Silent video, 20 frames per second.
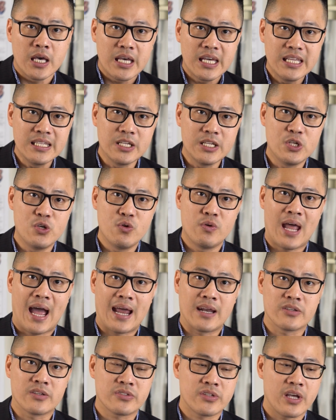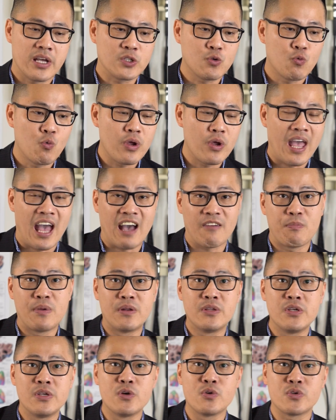In the United States, we have
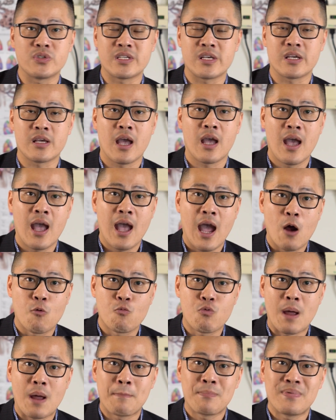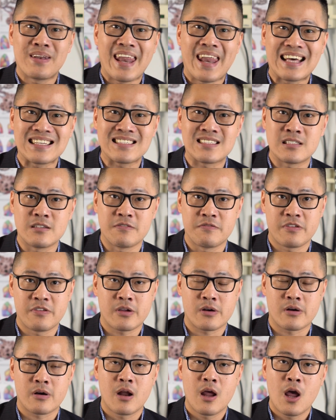been using
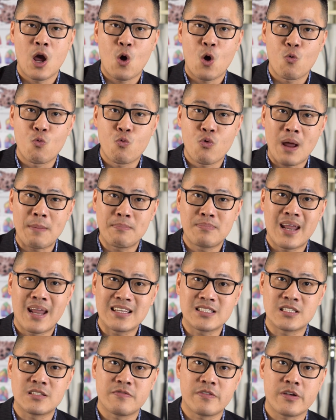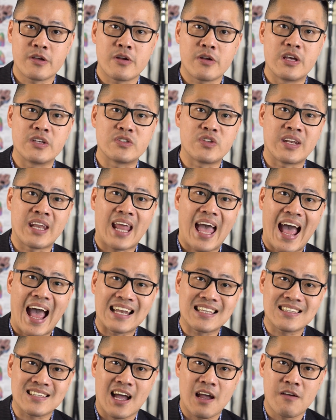remdesivir. Remdesivir is an
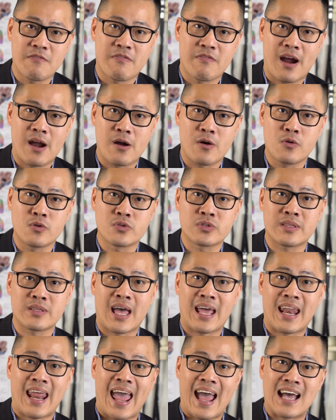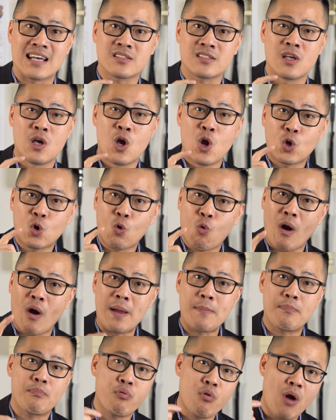antiviral that has
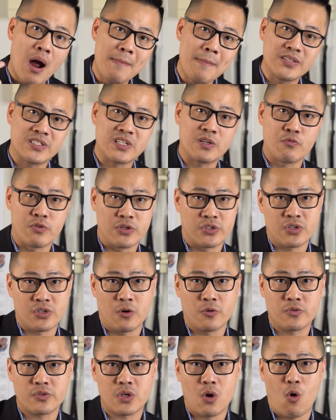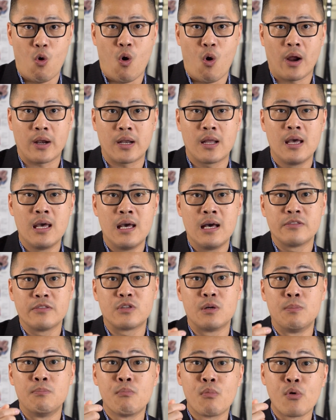quite promising results on
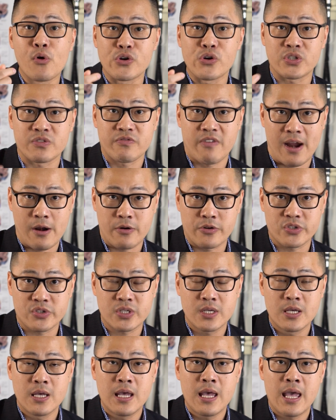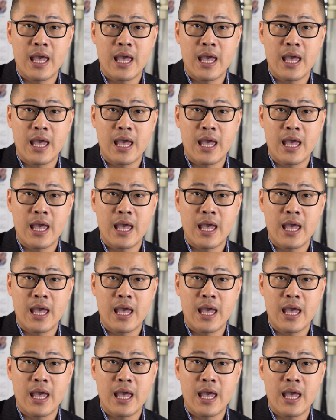the MERS virus.